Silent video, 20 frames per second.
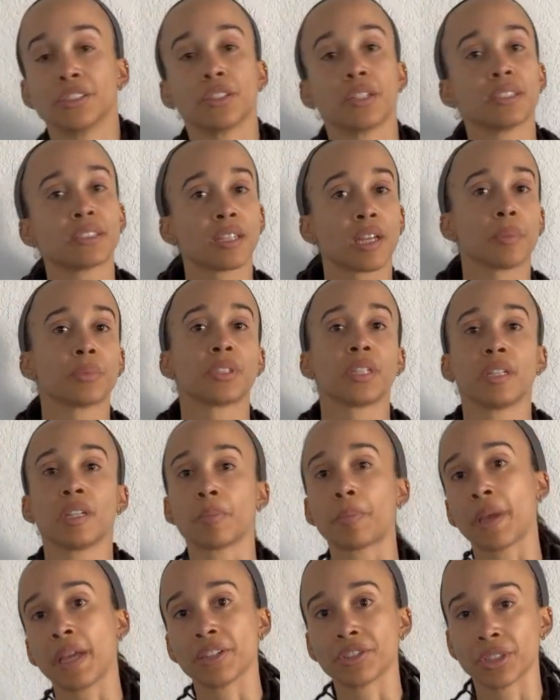So let's say I'm
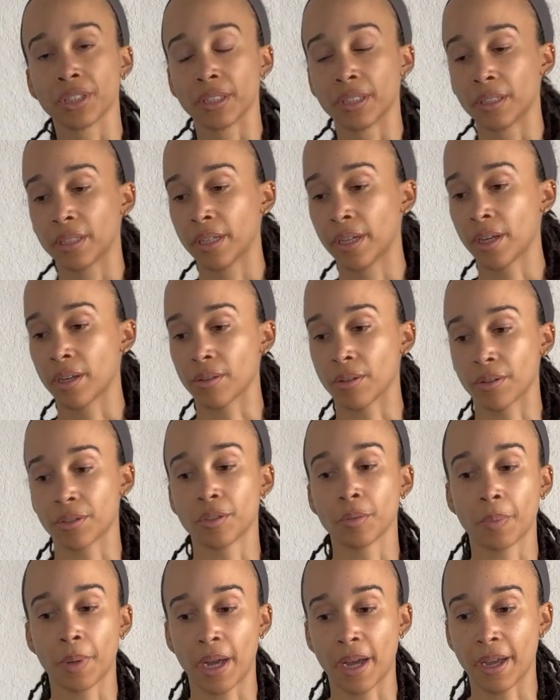seeing a patient, they're
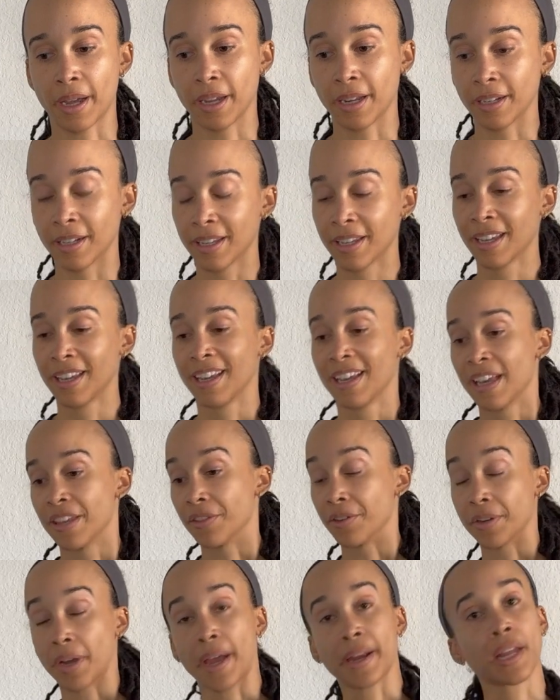supine,
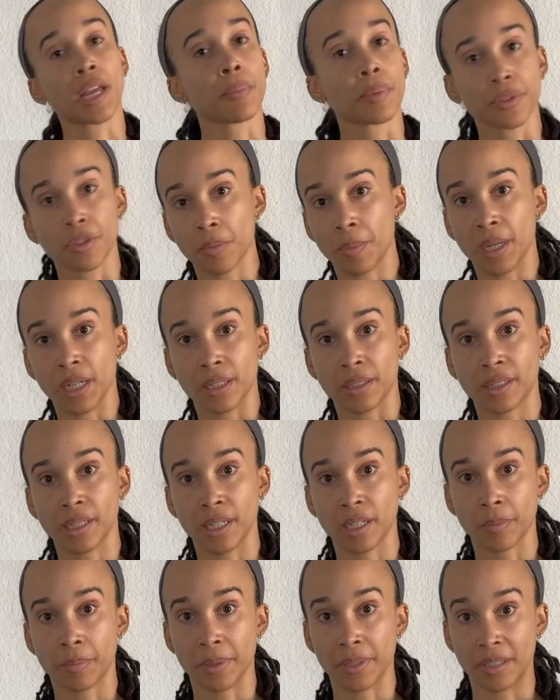they're not able to be in a
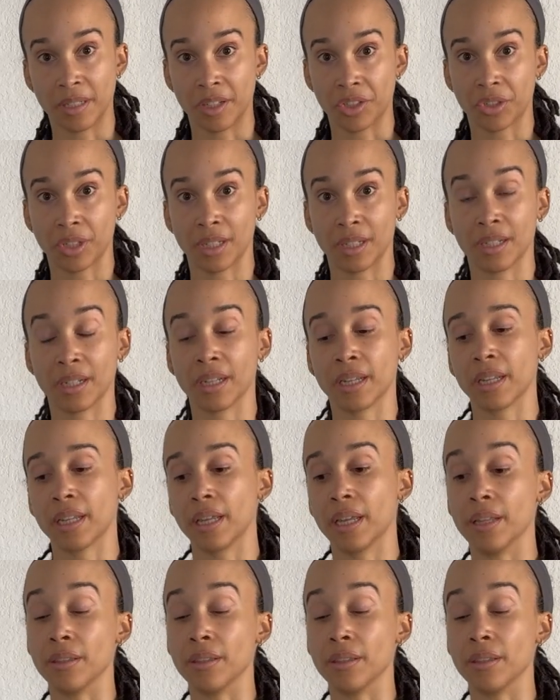seated position.